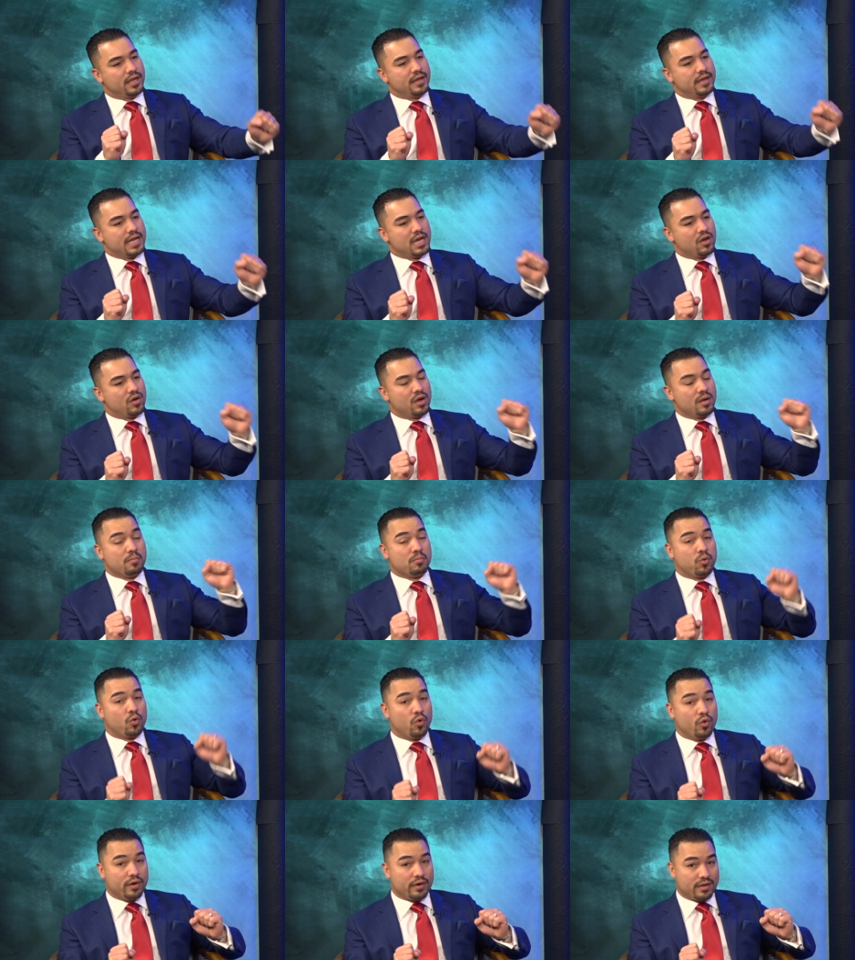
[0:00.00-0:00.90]
Now,
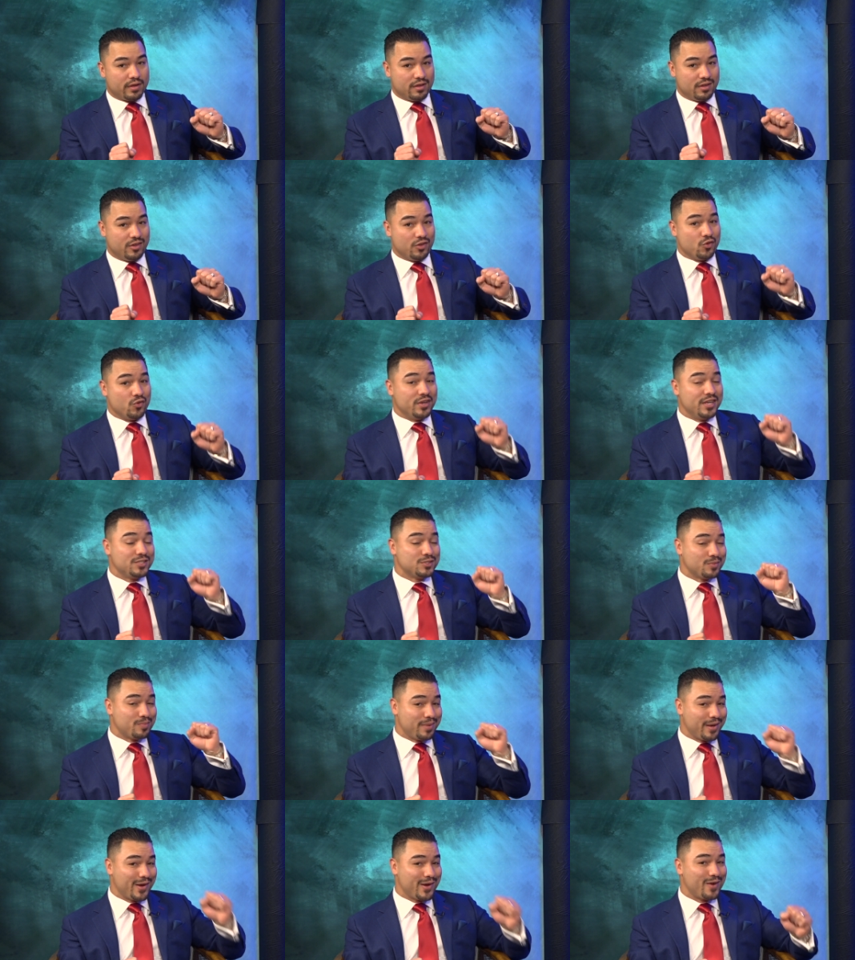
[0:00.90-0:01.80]
important, you need
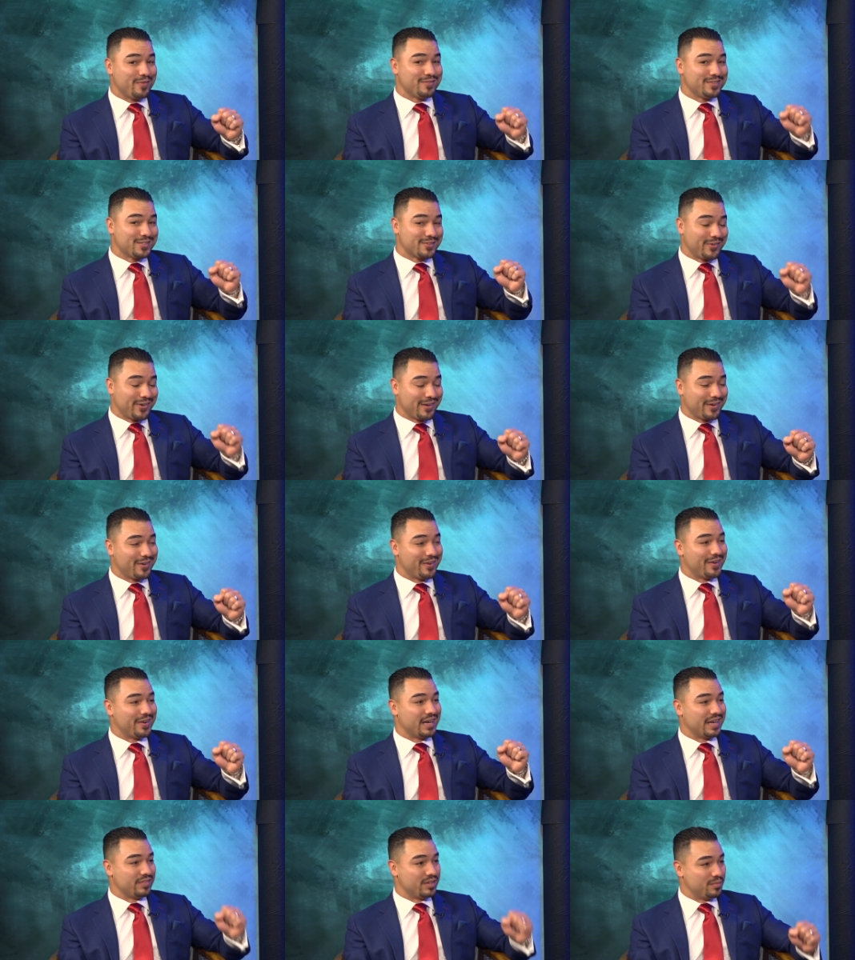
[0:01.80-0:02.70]
to pay off this credit
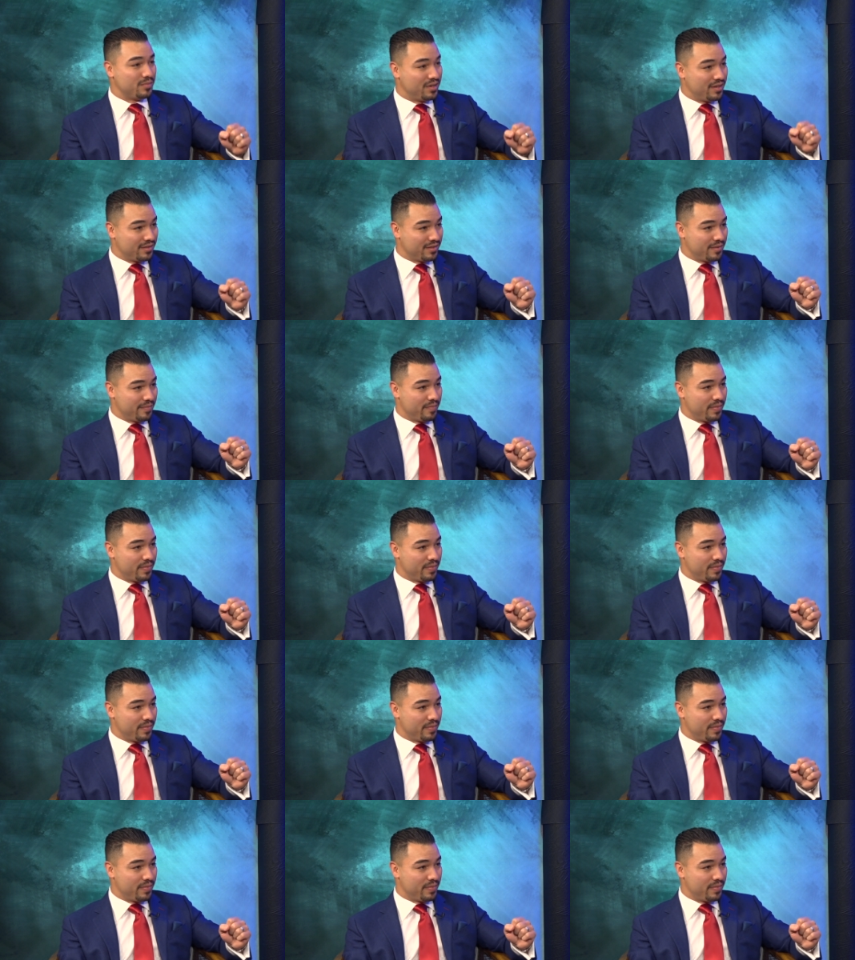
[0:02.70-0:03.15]
card every month.